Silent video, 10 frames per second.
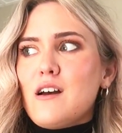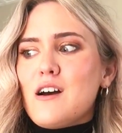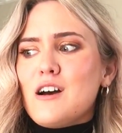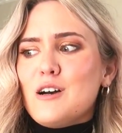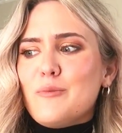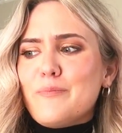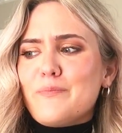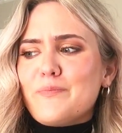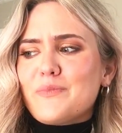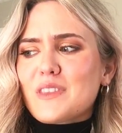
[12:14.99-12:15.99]

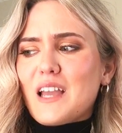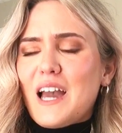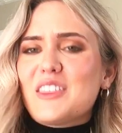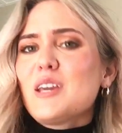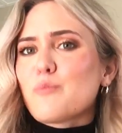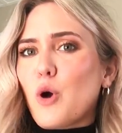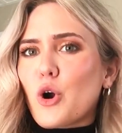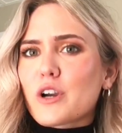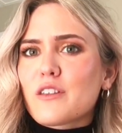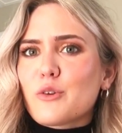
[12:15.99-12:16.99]
I think
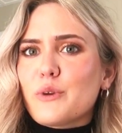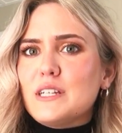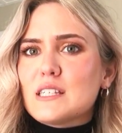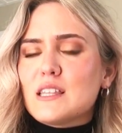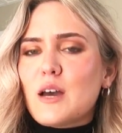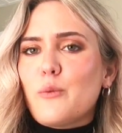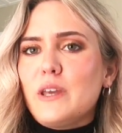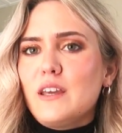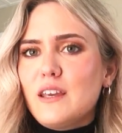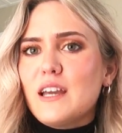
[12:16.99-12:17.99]
part of the reason that
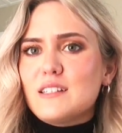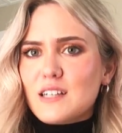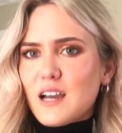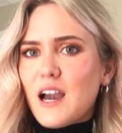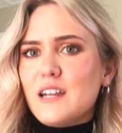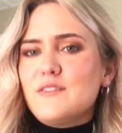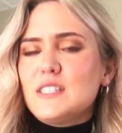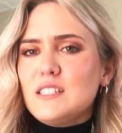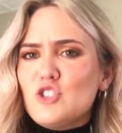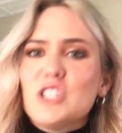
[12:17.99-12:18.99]
we get to kind of
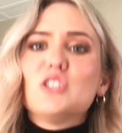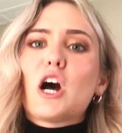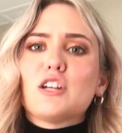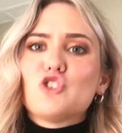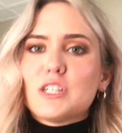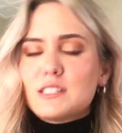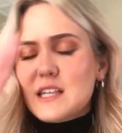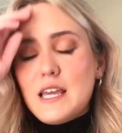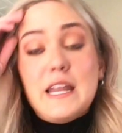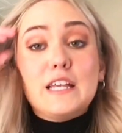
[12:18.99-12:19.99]
she's not just
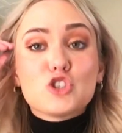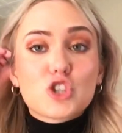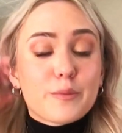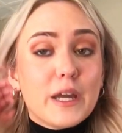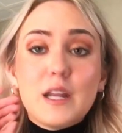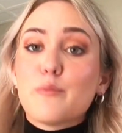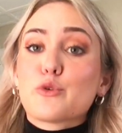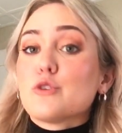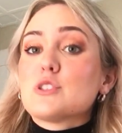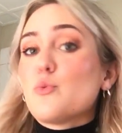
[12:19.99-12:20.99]
an instrument in
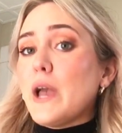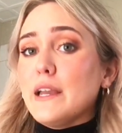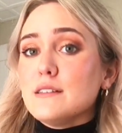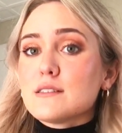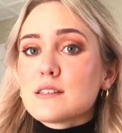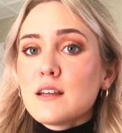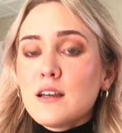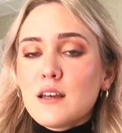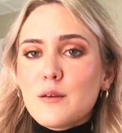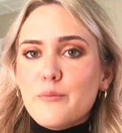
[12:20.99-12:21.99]
Bruce Wayne's
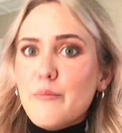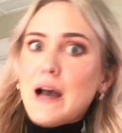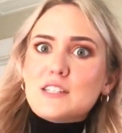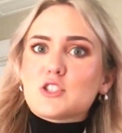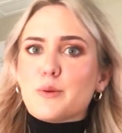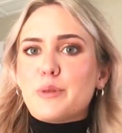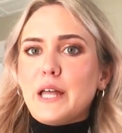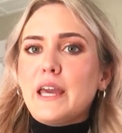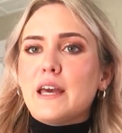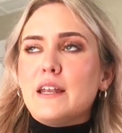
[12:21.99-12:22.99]
master
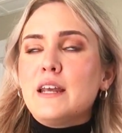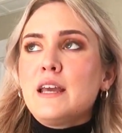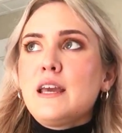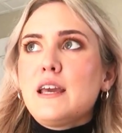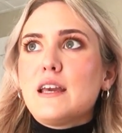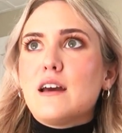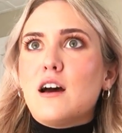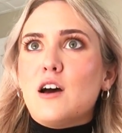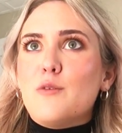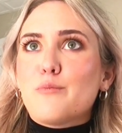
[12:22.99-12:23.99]
plan,
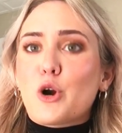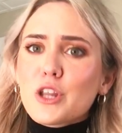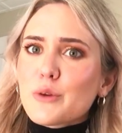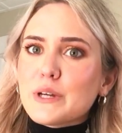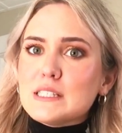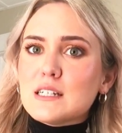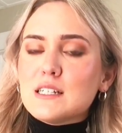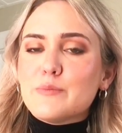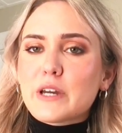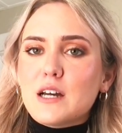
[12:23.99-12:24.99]
part of the reason
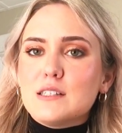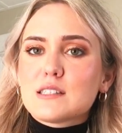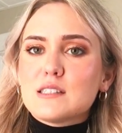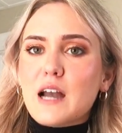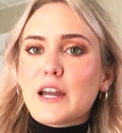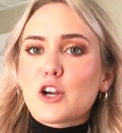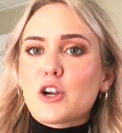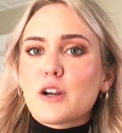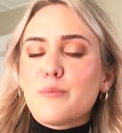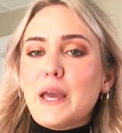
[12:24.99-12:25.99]
is because
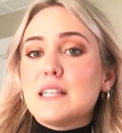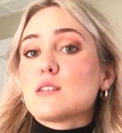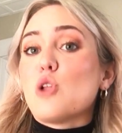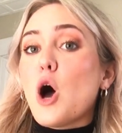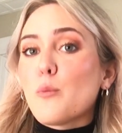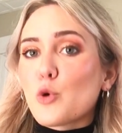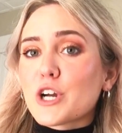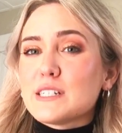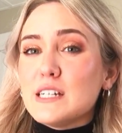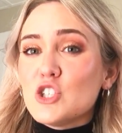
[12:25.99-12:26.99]
Snyder pays a lot more
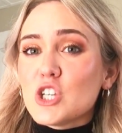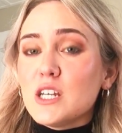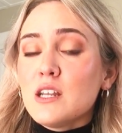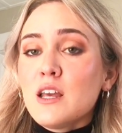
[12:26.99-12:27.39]
attention